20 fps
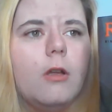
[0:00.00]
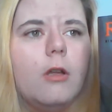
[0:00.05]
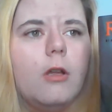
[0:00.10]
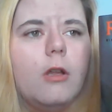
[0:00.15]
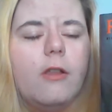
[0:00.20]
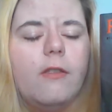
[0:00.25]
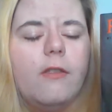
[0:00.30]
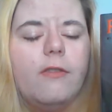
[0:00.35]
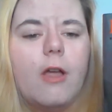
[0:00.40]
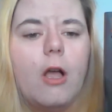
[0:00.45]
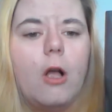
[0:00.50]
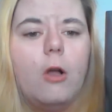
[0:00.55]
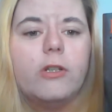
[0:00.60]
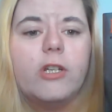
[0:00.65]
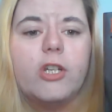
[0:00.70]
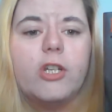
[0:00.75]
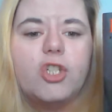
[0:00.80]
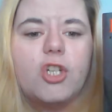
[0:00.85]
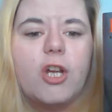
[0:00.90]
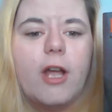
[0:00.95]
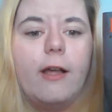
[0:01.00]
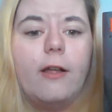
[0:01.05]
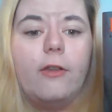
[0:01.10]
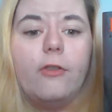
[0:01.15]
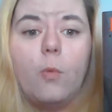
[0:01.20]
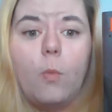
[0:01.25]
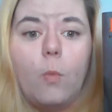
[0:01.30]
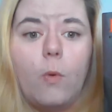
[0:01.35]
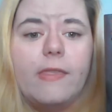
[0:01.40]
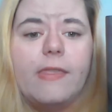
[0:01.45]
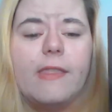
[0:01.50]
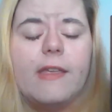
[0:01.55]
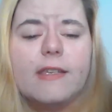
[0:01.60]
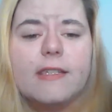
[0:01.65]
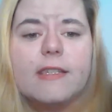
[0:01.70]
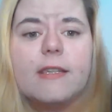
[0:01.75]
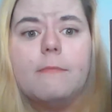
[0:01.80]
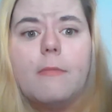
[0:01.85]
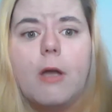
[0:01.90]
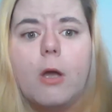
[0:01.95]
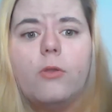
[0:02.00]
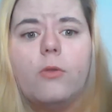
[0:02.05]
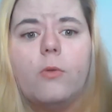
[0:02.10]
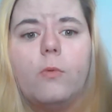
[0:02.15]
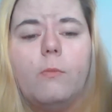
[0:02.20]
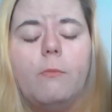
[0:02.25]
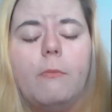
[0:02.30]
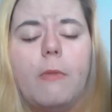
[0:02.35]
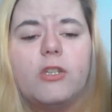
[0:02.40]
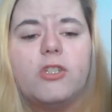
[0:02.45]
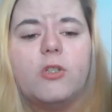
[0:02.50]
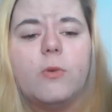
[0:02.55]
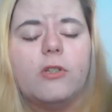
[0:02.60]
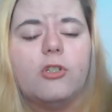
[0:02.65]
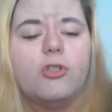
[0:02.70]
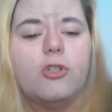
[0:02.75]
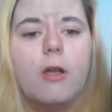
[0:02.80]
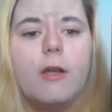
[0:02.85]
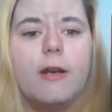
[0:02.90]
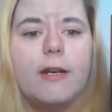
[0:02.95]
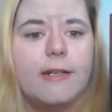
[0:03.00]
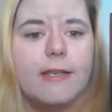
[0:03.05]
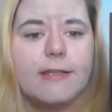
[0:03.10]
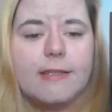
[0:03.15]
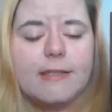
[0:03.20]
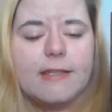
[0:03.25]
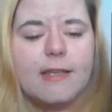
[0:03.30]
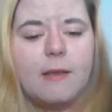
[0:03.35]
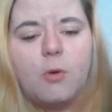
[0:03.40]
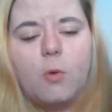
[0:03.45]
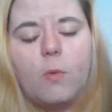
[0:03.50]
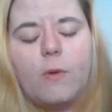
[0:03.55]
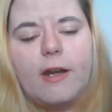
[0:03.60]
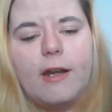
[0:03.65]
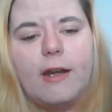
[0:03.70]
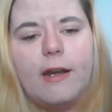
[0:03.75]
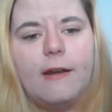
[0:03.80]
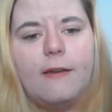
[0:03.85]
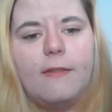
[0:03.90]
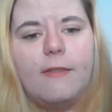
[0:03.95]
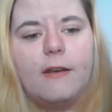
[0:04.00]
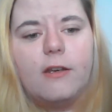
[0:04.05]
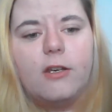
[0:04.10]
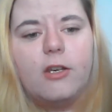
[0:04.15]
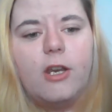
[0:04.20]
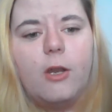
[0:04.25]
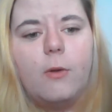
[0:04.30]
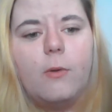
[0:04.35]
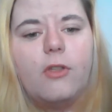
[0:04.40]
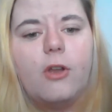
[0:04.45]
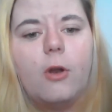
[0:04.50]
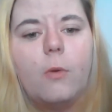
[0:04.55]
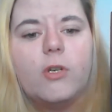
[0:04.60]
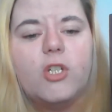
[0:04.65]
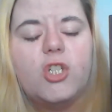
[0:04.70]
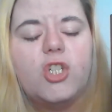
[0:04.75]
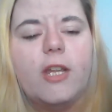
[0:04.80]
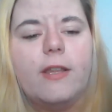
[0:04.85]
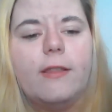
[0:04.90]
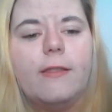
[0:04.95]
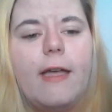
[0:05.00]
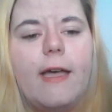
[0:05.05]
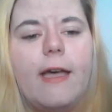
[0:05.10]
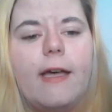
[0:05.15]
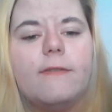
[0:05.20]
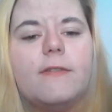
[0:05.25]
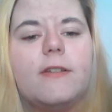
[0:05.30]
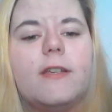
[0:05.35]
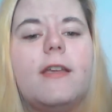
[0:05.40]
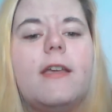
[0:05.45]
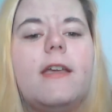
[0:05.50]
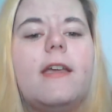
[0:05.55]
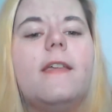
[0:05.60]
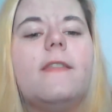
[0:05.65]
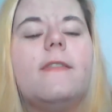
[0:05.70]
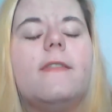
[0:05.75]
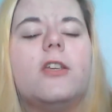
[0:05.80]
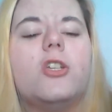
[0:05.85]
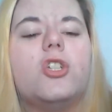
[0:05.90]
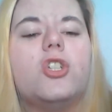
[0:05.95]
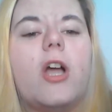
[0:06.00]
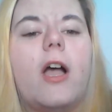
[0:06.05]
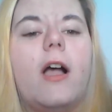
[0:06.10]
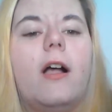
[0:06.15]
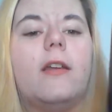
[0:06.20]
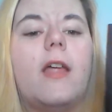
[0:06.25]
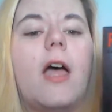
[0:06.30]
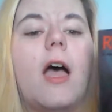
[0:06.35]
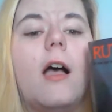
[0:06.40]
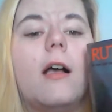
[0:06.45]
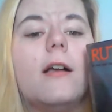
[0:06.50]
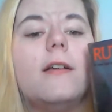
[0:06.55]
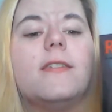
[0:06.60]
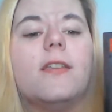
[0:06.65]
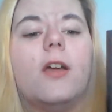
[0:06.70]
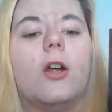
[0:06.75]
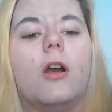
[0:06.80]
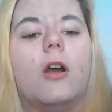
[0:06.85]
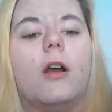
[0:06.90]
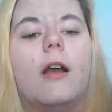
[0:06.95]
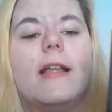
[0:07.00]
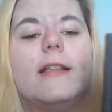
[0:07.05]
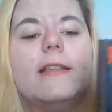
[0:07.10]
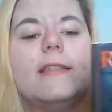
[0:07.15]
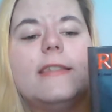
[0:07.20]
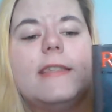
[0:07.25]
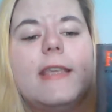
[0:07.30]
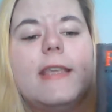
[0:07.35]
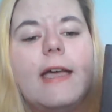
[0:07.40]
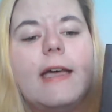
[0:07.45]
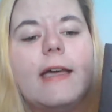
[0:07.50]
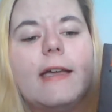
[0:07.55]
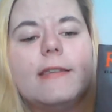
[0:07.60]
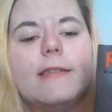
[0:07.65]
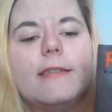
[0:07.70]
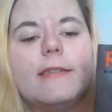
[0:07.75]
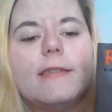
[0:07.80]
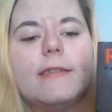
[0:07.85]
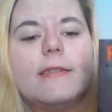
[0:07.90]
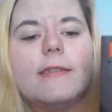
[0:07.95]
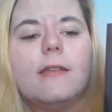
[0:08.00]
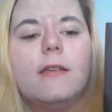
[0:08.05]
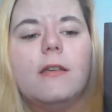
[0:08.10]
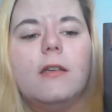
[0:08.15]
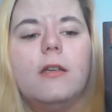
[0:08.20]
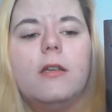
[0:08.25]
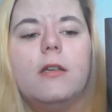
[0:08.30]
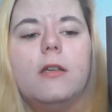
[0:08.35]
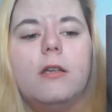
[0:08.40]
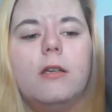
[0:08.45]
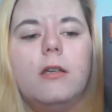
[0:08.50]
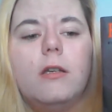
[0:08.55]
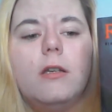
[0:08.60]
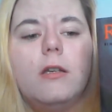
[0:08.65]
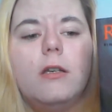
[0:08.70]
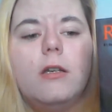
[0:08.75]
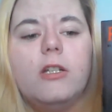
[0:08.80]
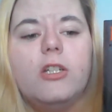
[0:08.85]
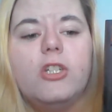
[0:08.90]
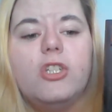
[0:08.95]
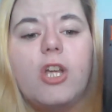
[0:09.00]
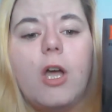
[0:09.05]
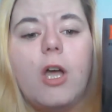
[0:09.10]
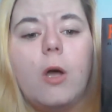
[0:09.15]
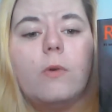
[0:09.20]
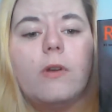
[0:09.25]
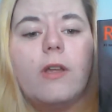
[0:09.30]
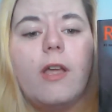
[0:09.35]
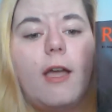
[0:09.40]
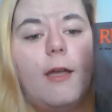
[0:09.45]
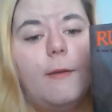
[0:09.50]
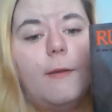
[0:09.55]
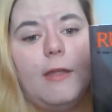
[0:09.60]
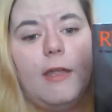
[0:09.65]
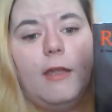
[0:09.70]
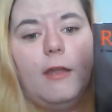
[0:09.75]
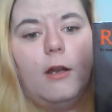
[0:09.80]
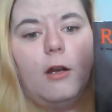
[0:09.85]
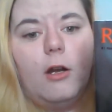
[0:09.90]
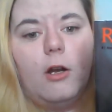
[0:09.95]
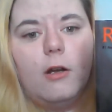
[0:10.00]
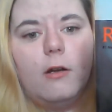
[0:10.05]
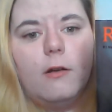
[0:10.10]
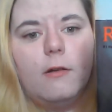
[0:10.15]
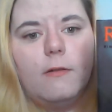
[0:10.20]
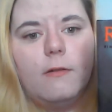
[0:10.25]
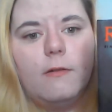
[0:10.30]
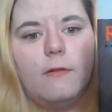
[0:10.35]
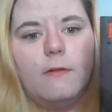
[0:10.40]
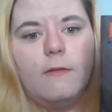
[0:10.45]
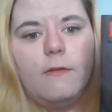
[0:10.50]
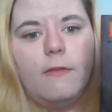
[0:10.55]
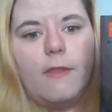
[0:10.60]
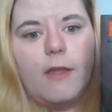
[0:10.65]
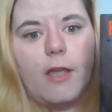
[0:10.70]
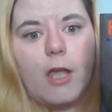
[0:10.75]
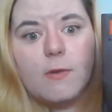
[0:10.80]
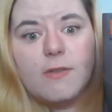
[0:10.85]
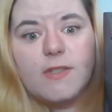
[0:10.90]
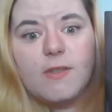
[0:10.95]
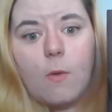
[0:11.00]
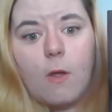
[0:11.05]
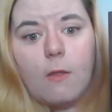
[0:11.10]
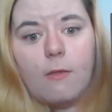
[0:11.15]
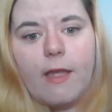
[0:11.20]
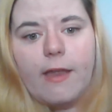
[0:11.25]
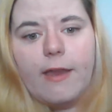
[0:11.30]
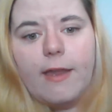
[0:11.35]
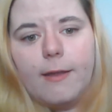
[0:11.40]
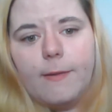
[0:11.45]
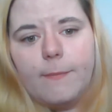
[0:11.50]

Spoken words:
the oldest child, the one that is the most withdrawn and doesn't seem to want anything to do with her, when she left, this child hugs her and says, "Don't come here. The ghosts won't like it."